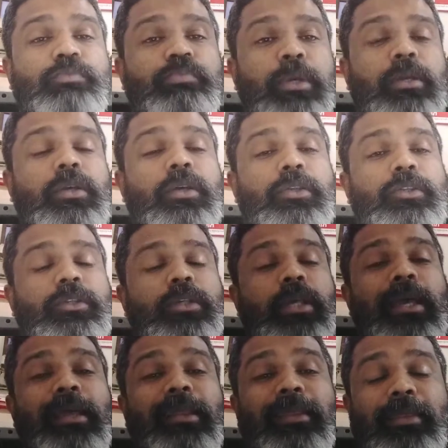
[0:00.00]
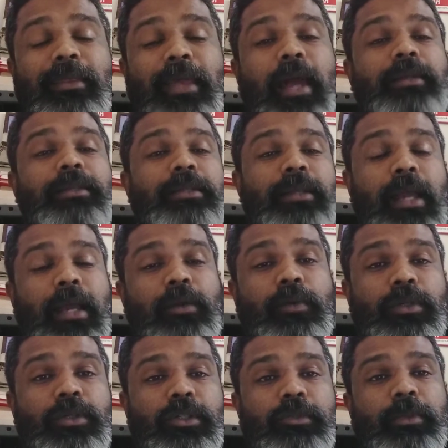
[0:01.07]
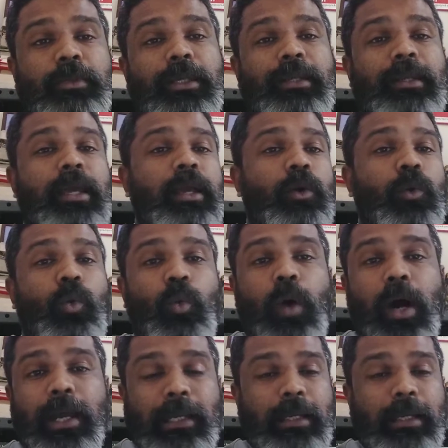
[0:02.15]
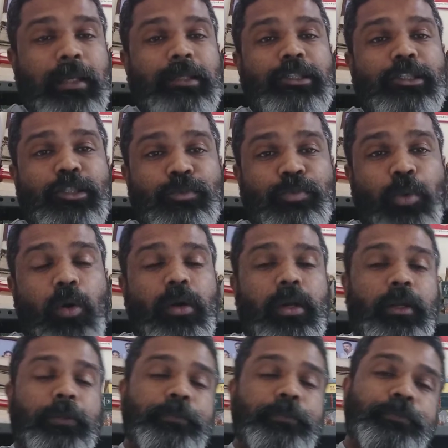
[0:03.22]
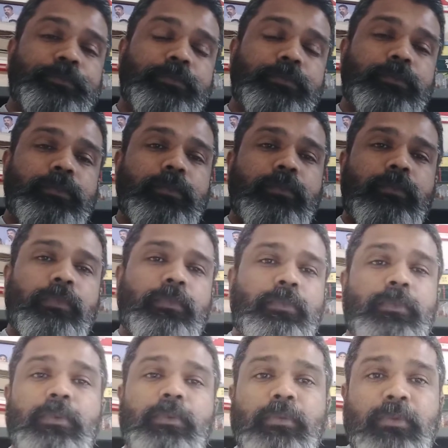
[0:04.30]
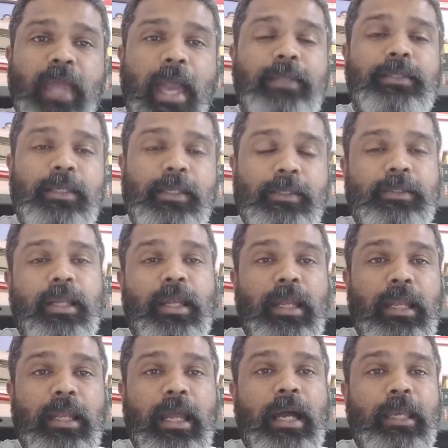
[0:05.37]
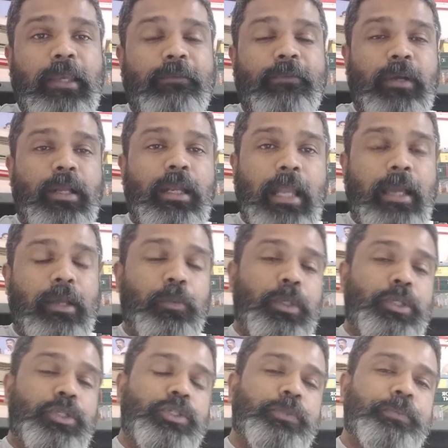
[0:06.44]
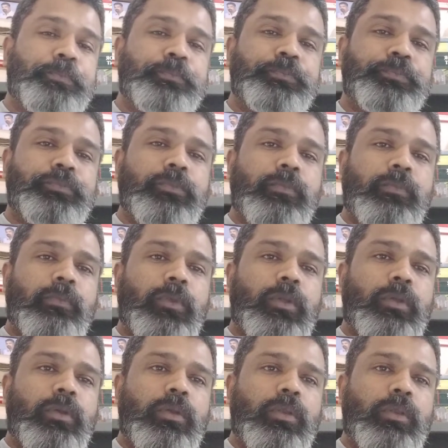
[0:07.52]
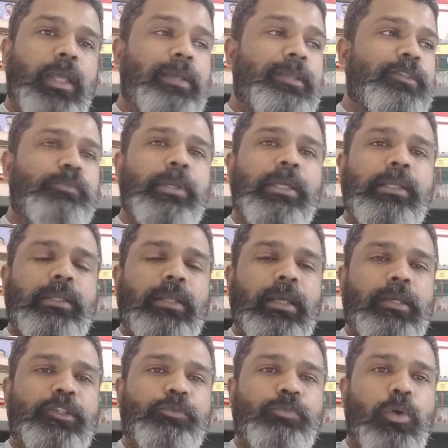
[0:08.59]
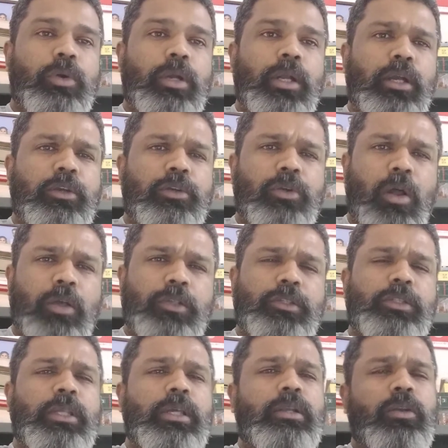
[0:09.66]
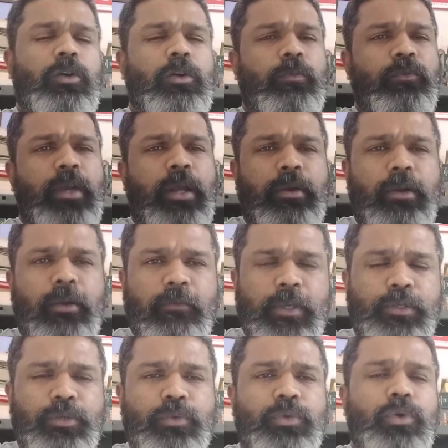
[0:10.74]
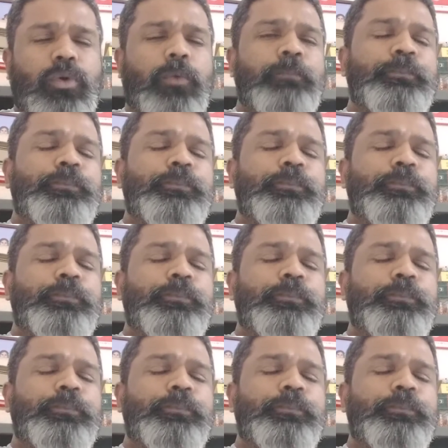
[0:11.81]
because that language is being widely spoken. That is a live language that is being spoken across the globe. Wherever you go,